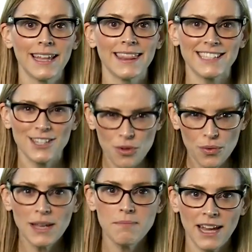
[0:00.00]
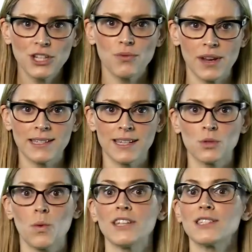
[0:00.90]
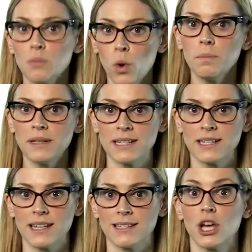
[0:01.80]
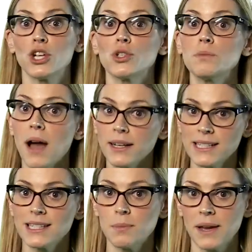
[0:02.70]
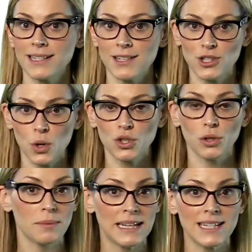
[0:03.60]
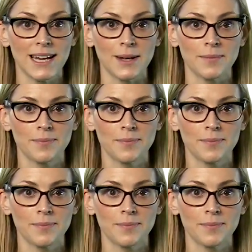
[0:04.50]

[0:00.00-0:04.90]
That's three major reasons why small businesses should participate in social media.